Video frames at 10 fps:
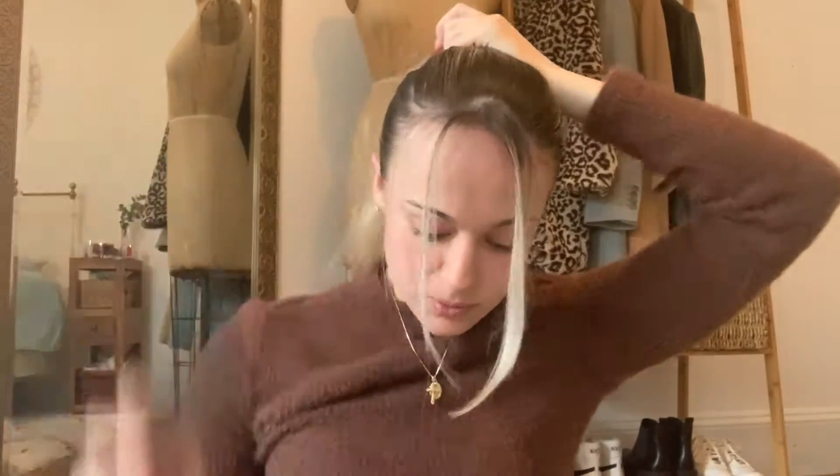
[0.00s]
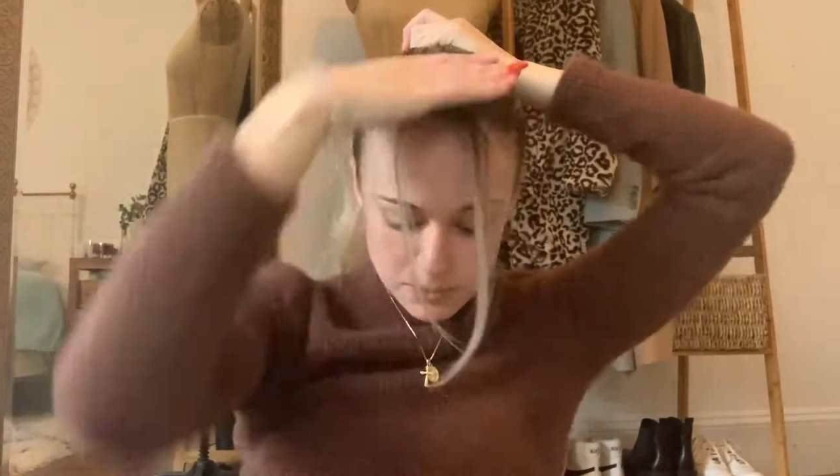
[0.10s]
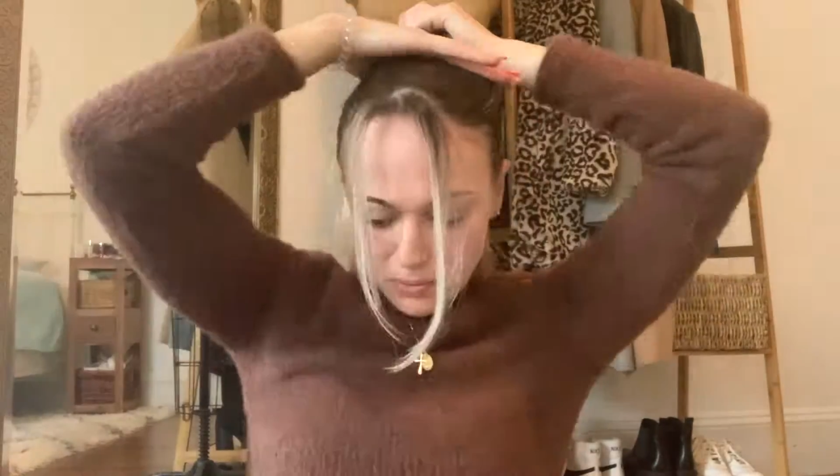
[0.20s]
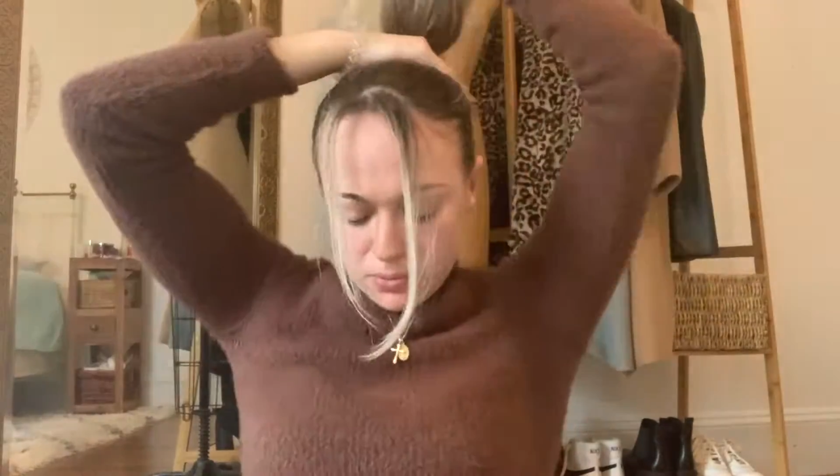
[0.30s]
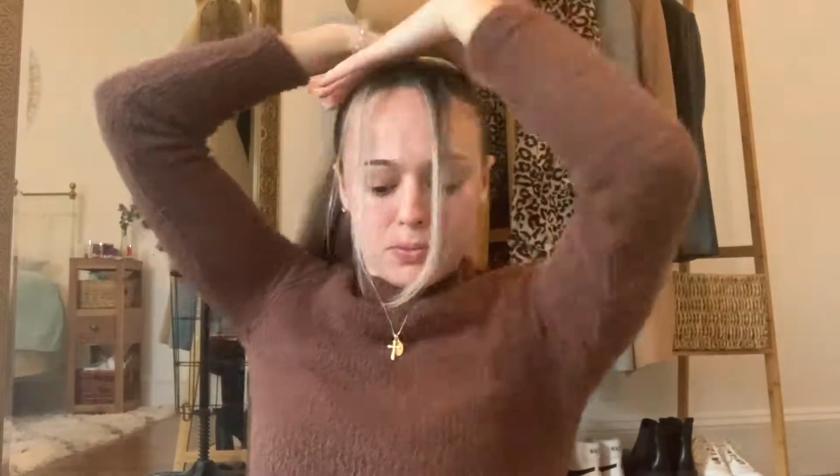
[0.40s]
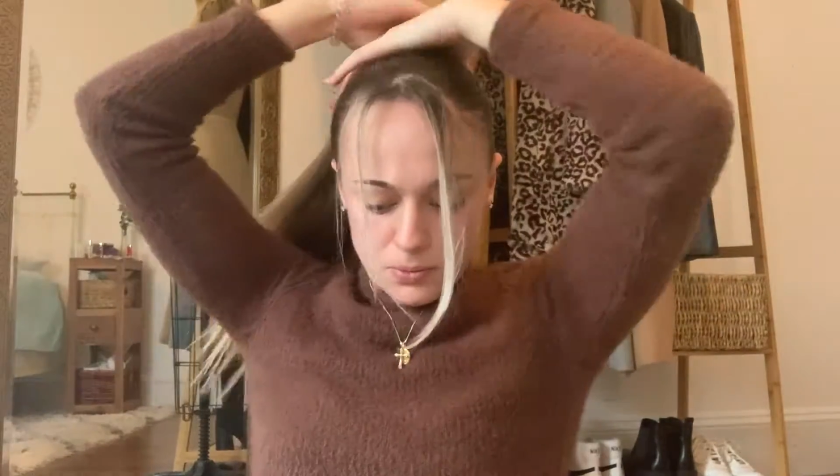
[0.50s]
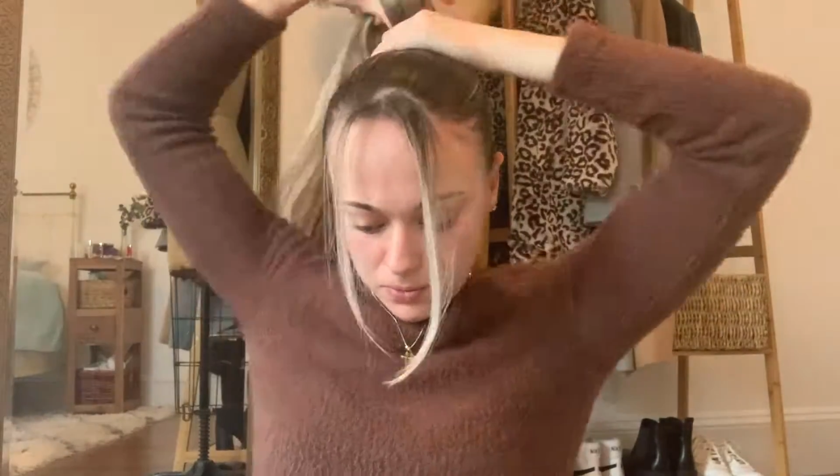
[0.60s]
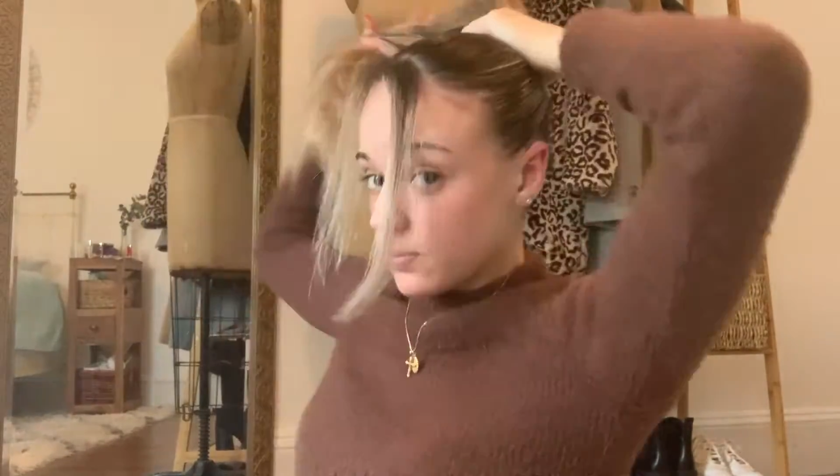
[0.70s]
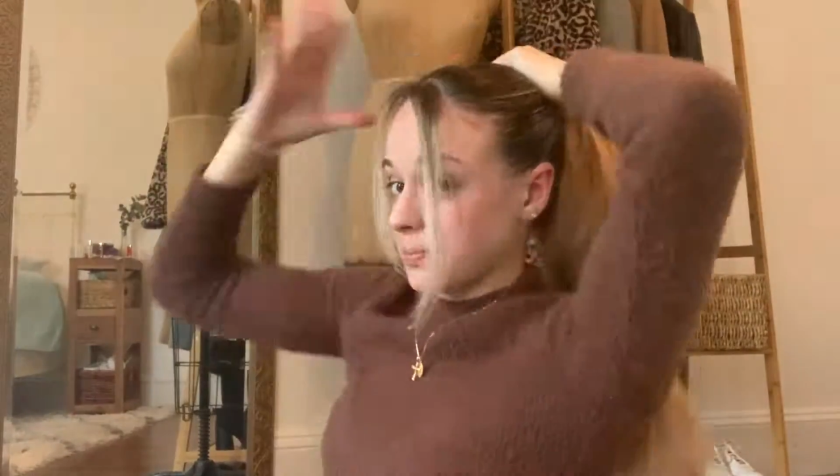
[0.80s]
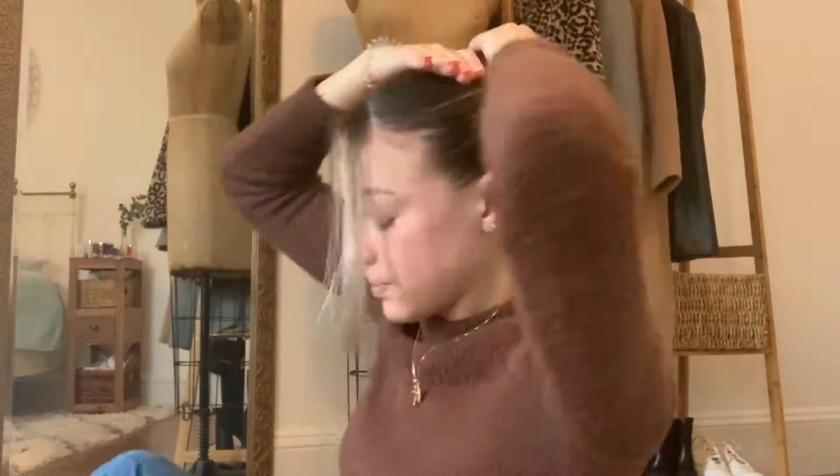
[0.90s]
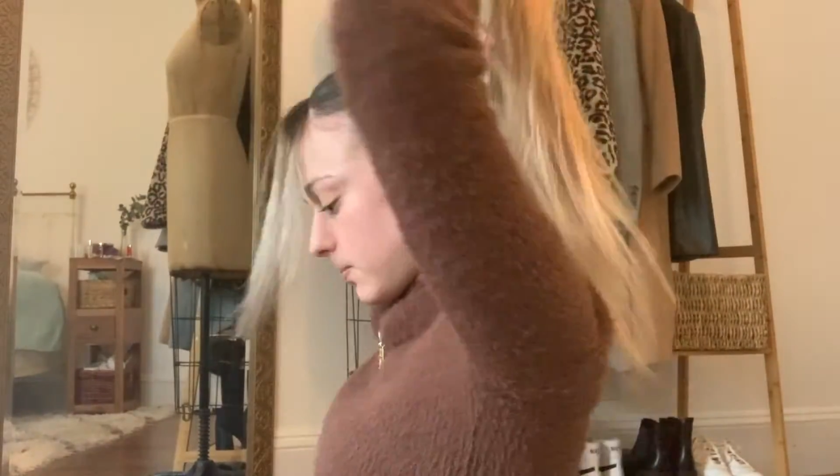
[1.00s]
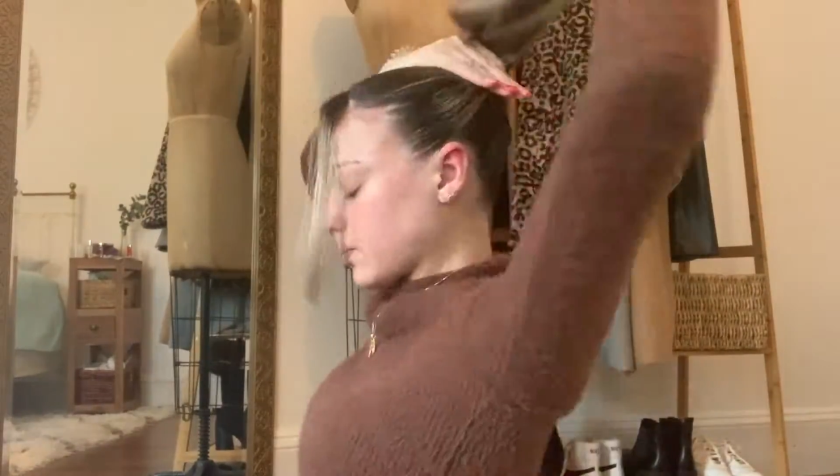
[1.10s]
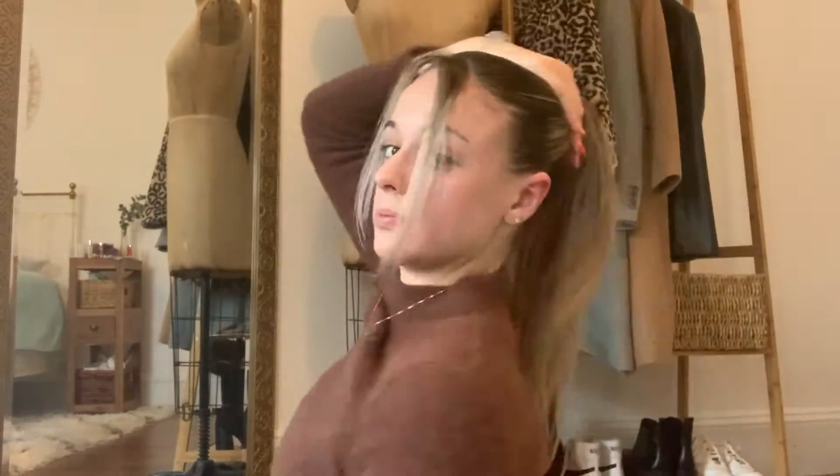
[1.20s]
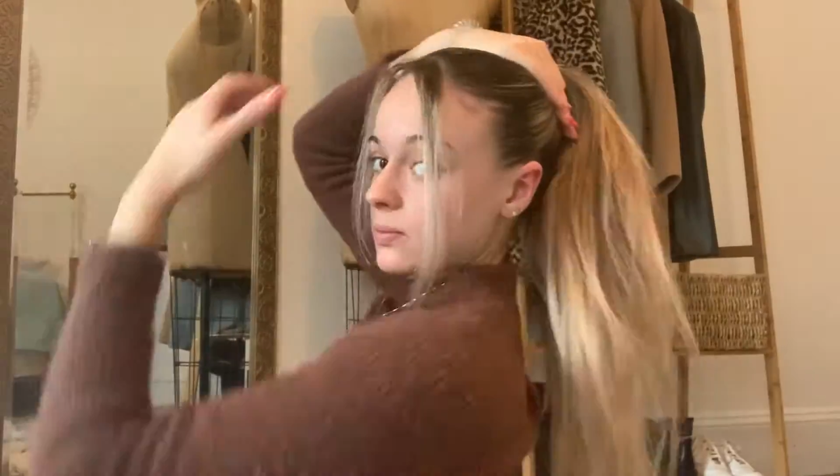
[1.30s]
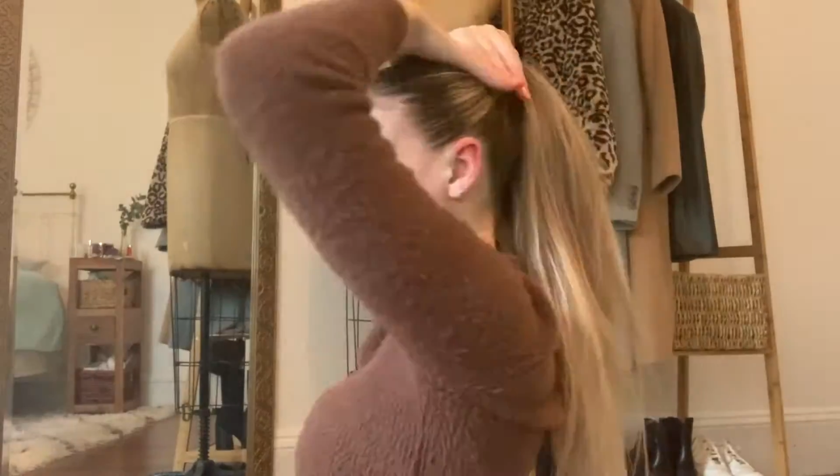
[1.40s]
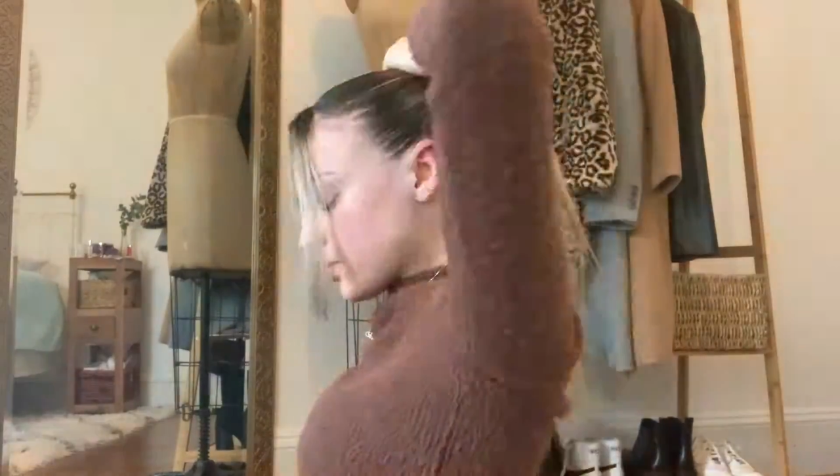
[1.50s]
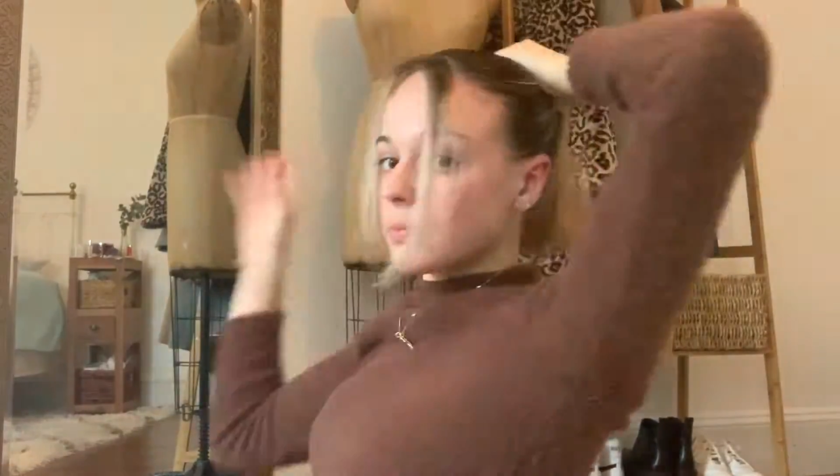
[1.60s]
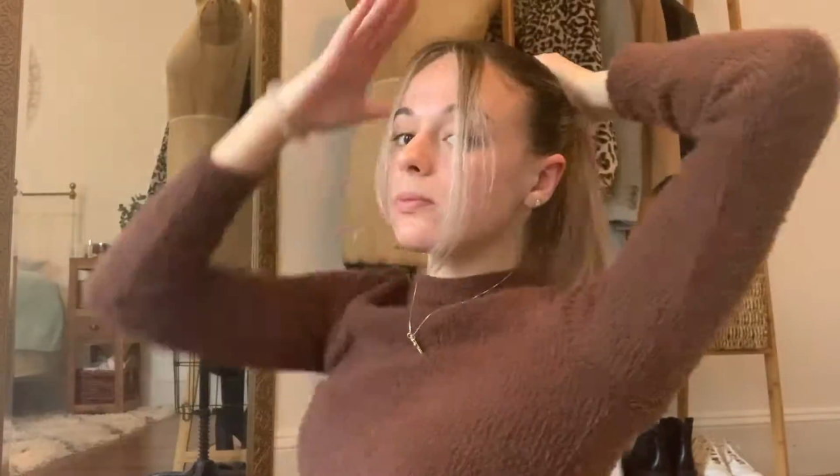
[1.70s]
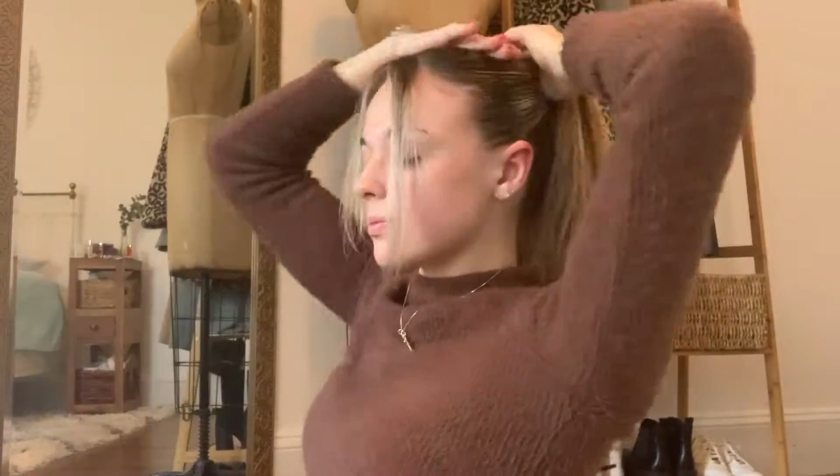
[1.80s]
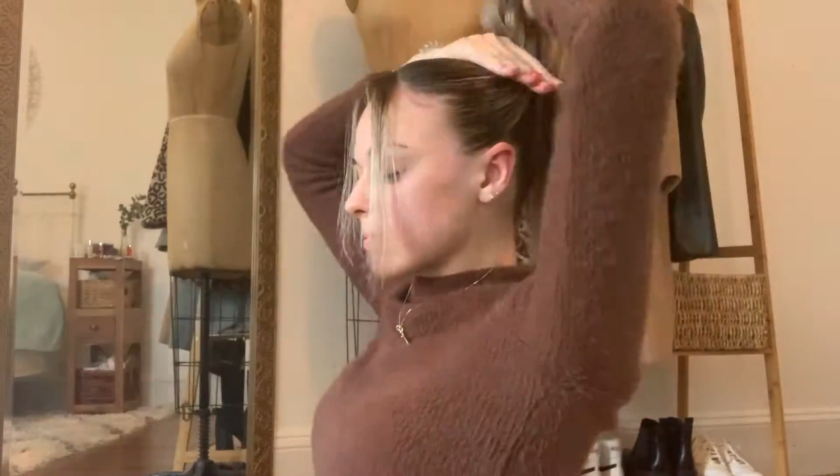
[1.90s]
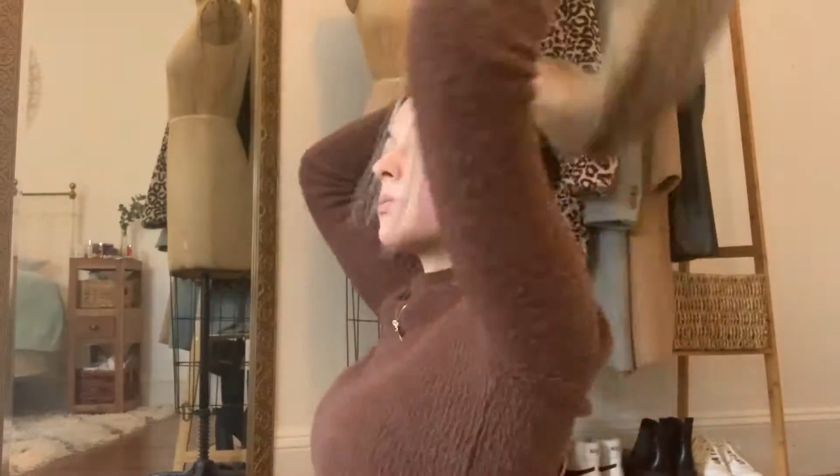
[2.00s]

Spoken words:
I'm finishing putting my